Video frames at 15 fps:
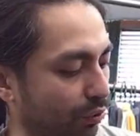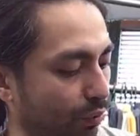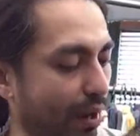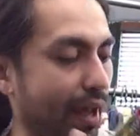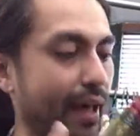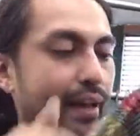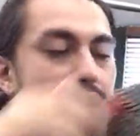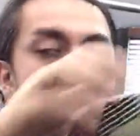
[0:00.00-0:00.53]
and
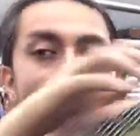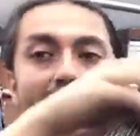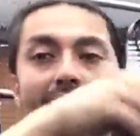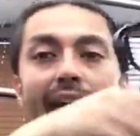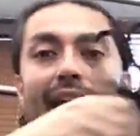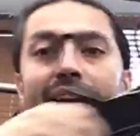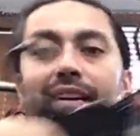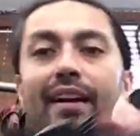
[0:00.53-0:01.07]
red.
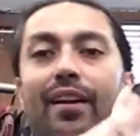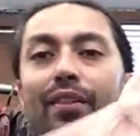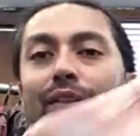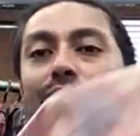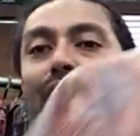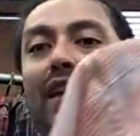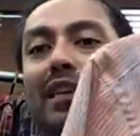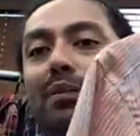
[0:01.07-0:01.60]
And
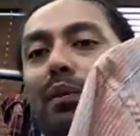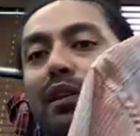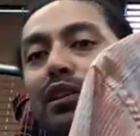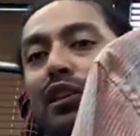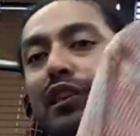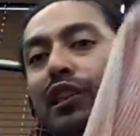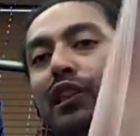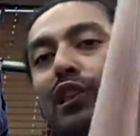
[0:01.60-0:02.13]
this one
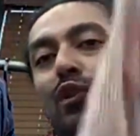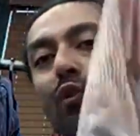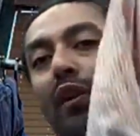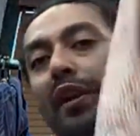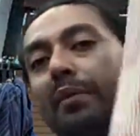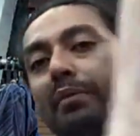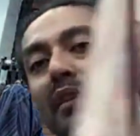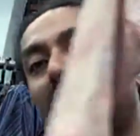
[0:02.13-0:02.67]
just
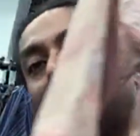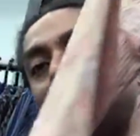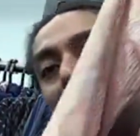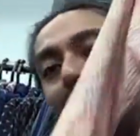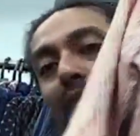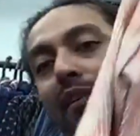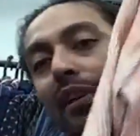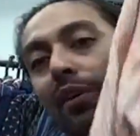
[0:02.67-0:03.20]
screams like,
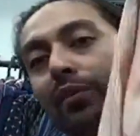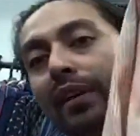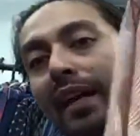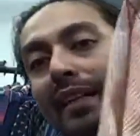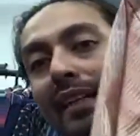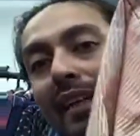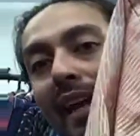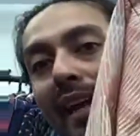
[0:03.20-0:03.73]
you know,
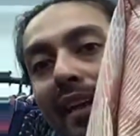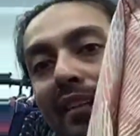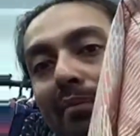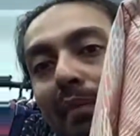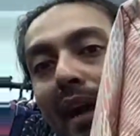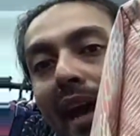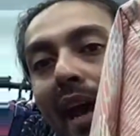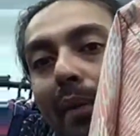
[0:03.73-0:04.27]
1980s
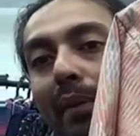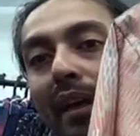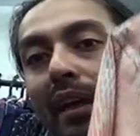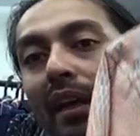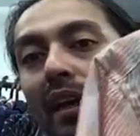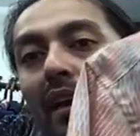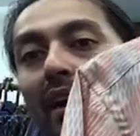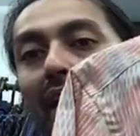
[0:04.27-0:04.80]
Miami.
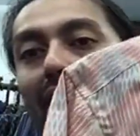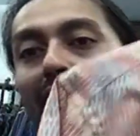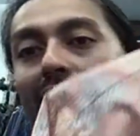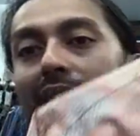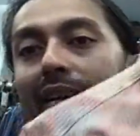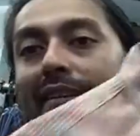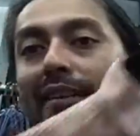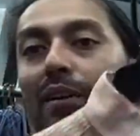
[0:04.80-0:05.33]

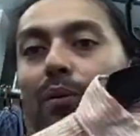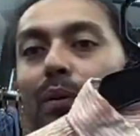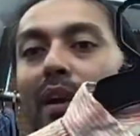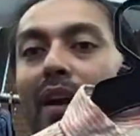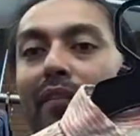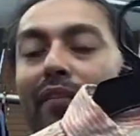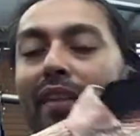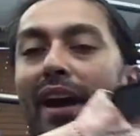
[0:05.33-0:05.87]
so we
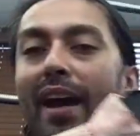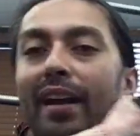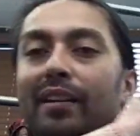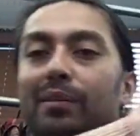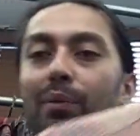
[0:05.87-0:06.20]
have that as